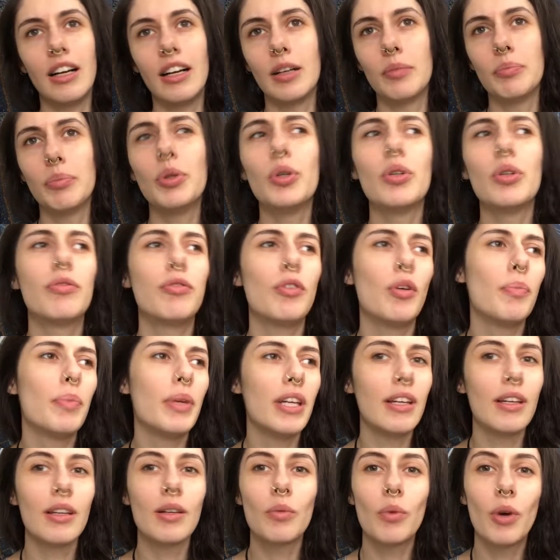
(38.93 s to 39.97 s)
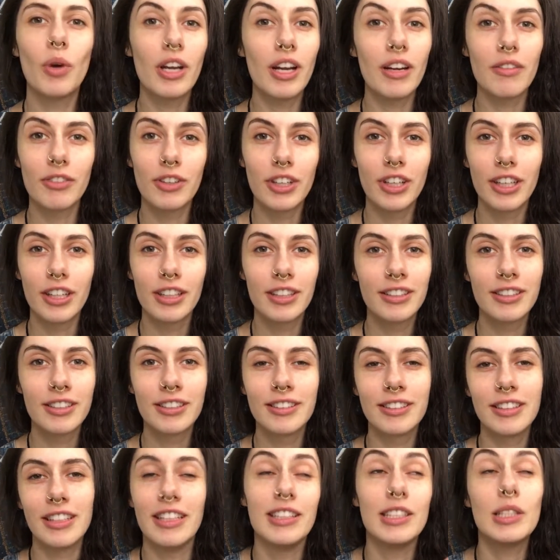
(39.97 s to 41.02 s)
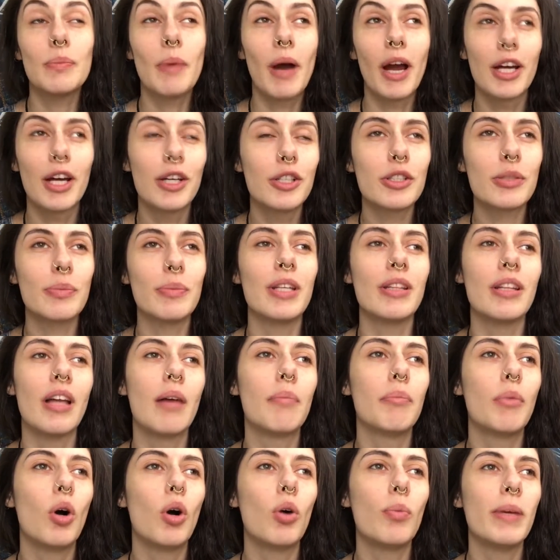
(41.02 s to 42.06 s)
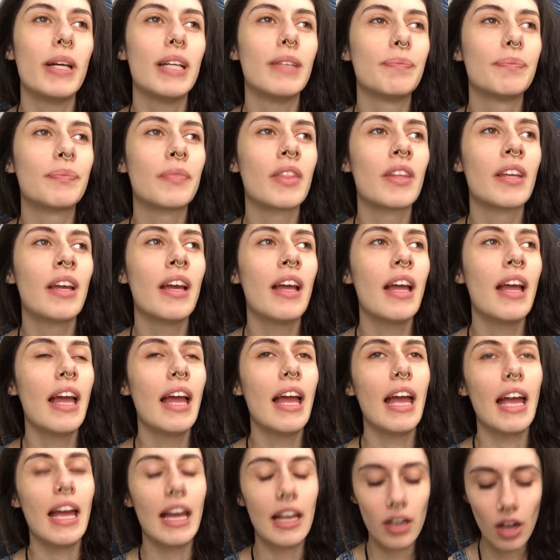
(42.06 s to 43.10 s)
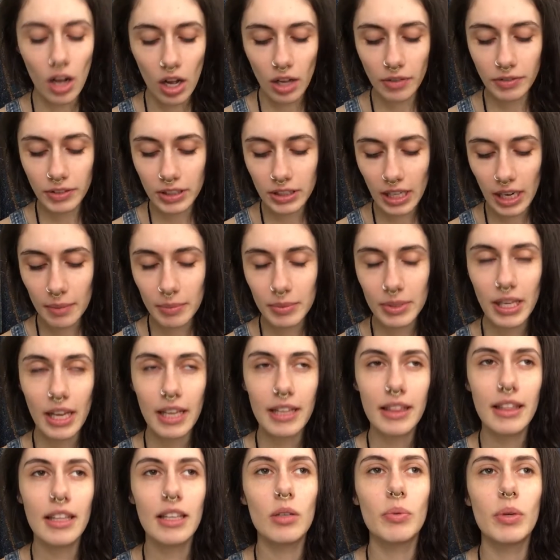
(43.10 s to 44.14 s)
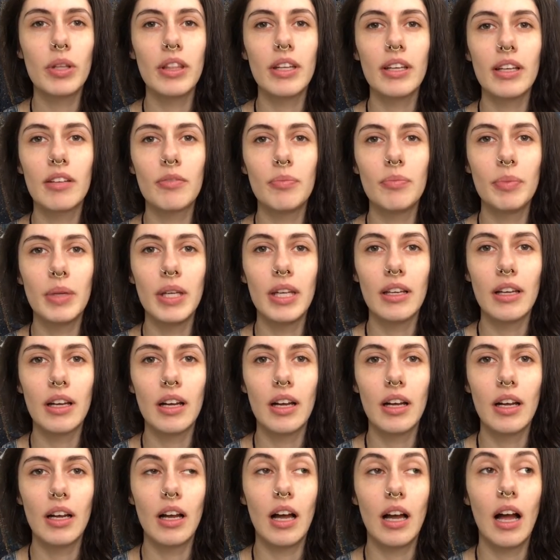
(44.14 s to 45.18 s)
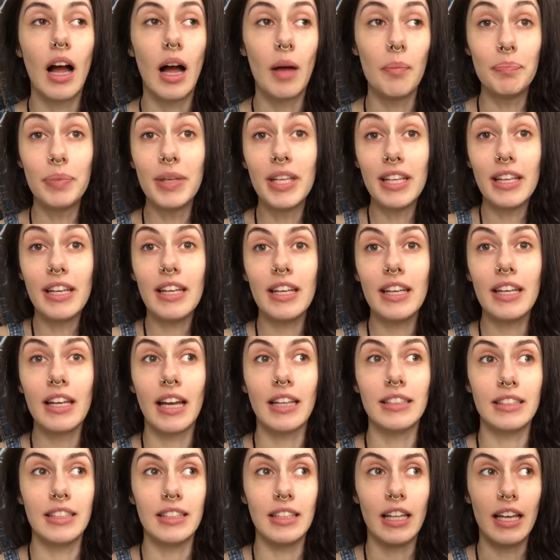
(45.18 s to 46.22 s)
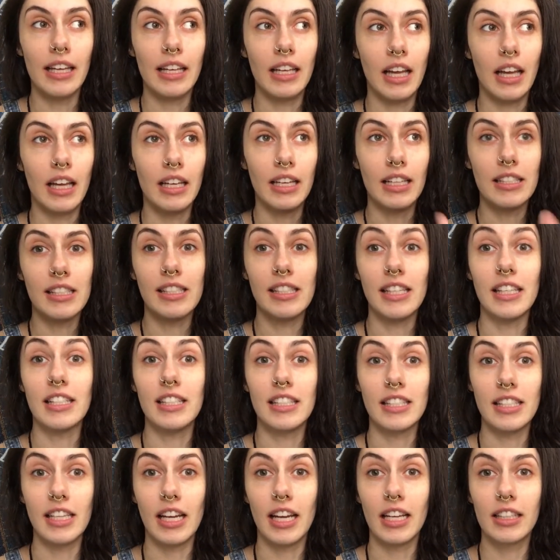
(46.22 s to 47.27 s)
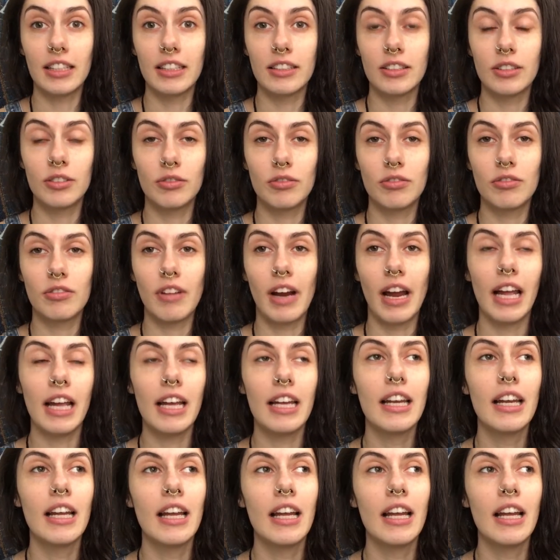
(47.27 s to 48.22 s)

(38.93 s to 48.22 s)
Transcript: beautiful being, whatever inspires me in that moment. And oftentimes I think we think of being a being as in like an existing, right?